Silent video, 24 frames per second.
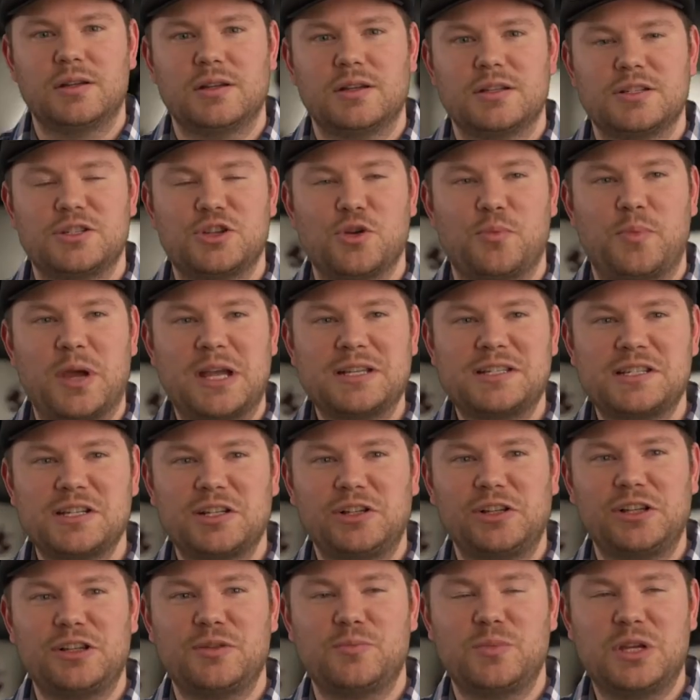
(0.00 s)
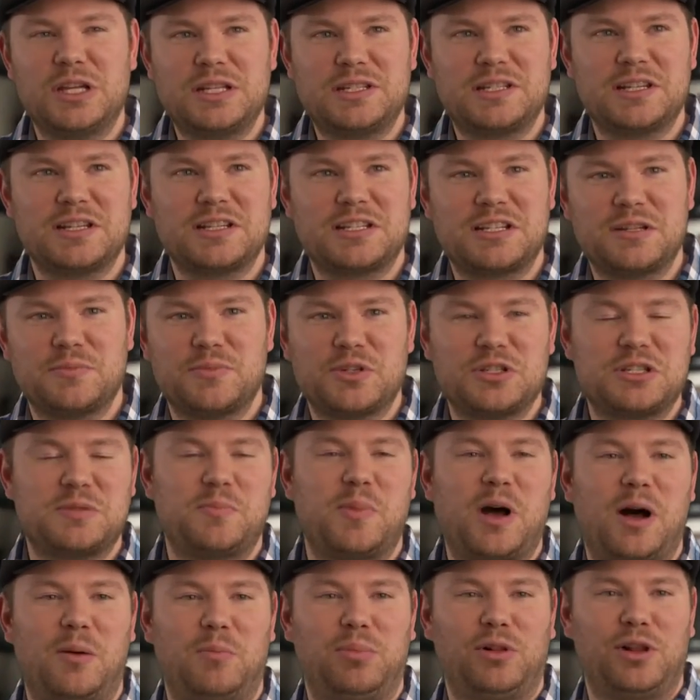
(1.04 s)
So basically the meat system is
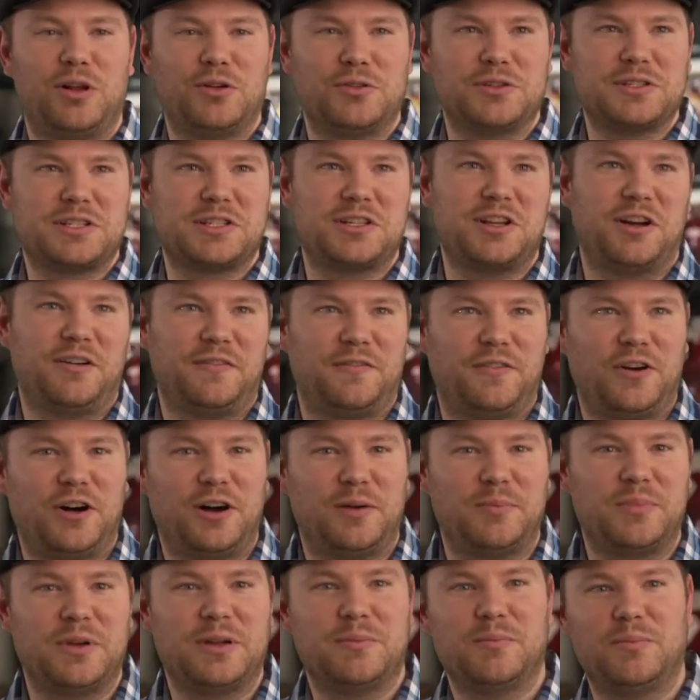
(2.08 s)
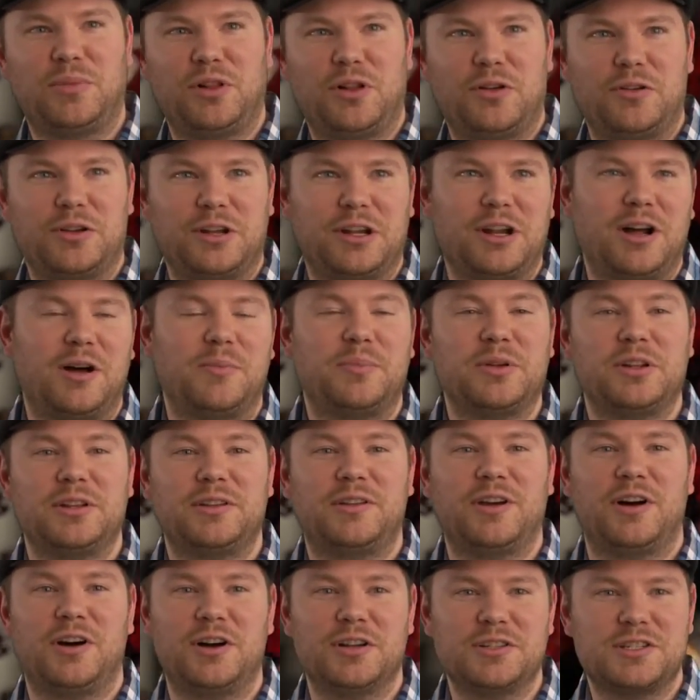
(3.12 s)
about blowing stuff up and blowing it up in
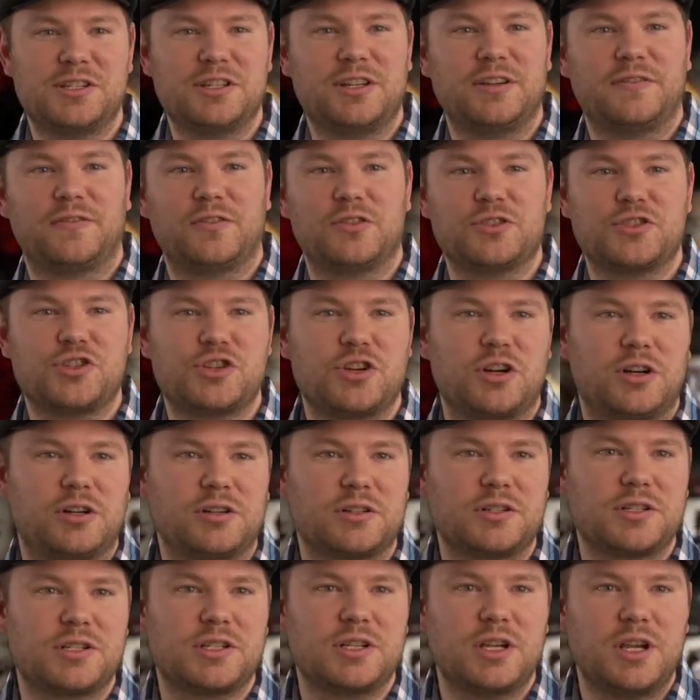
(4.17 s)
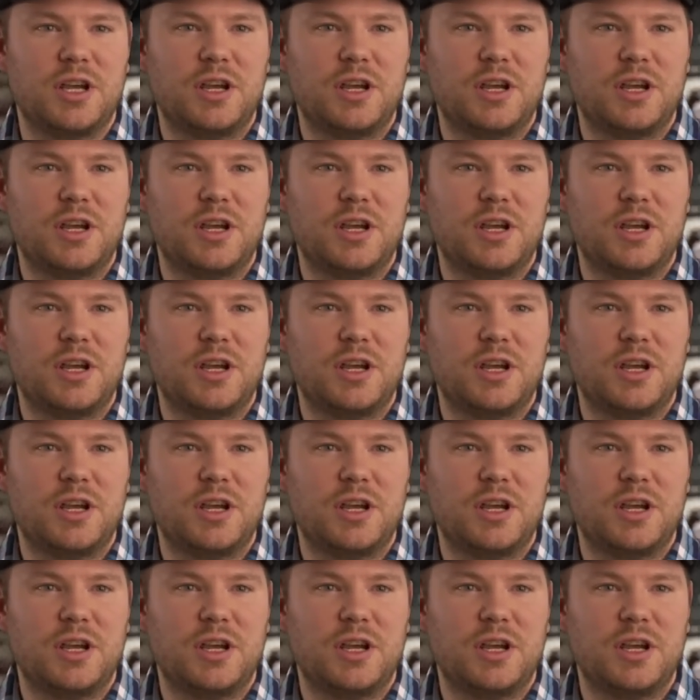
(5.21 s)
tons of different chunks.